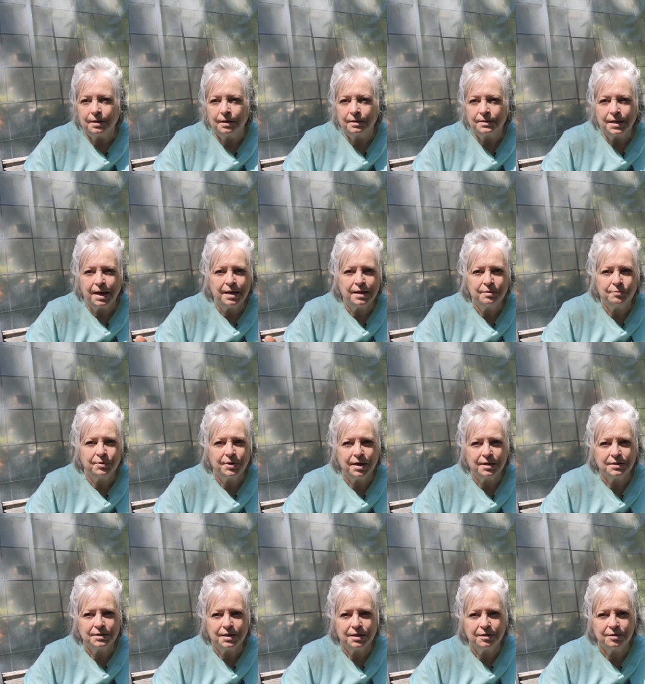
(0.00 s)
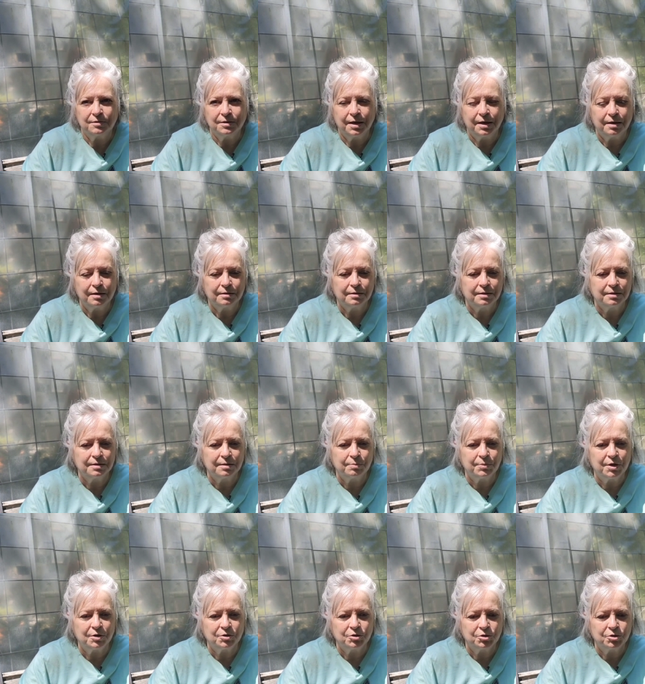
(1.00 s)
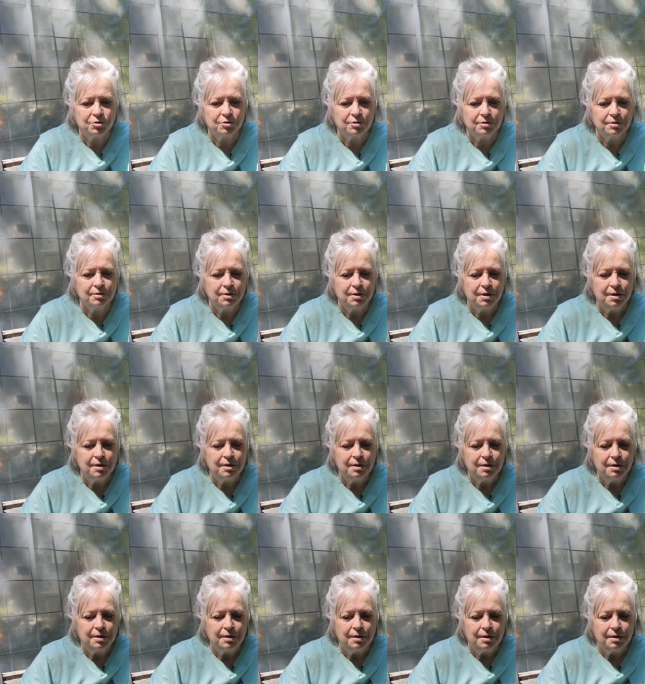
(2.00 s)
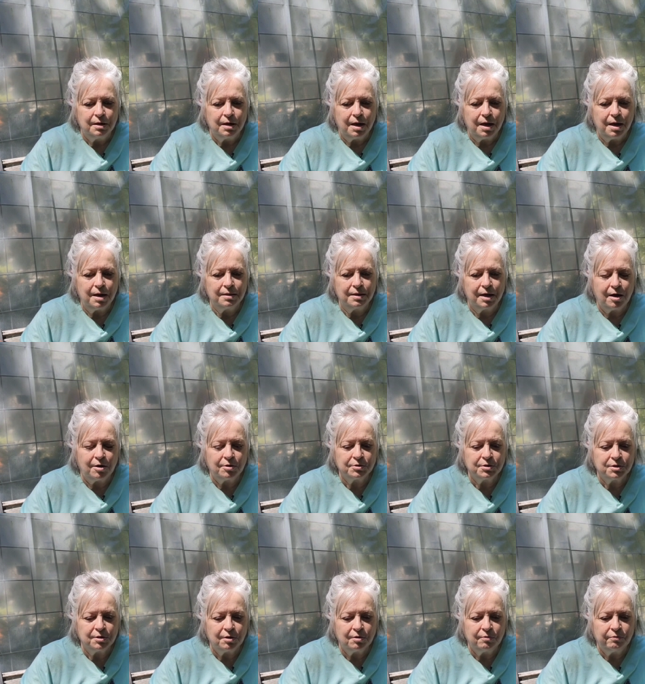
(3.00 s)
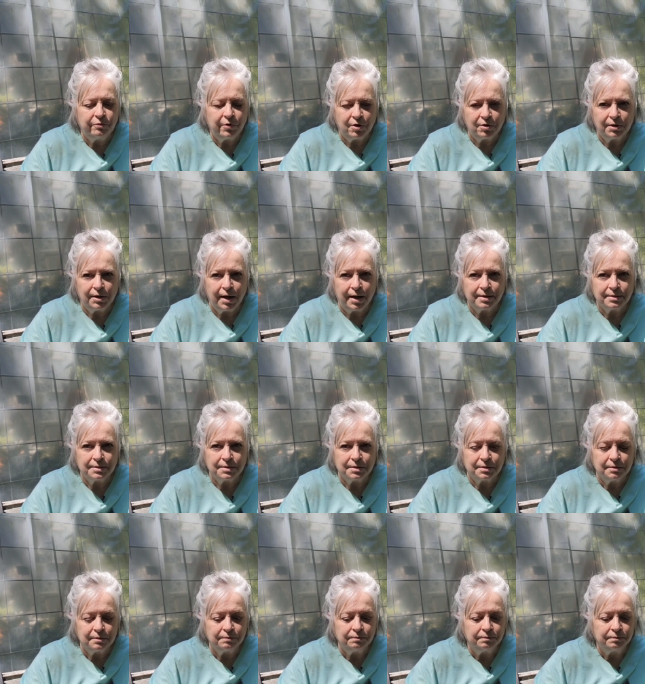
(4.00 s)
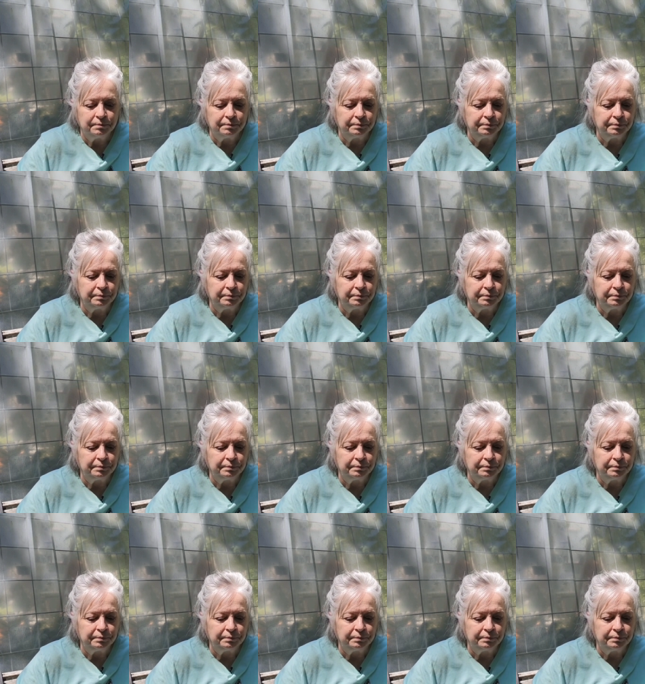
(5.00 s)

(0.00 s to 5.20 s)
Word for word: Uh, Danny would have to tell you that because I'm not sure. And they also fertilized it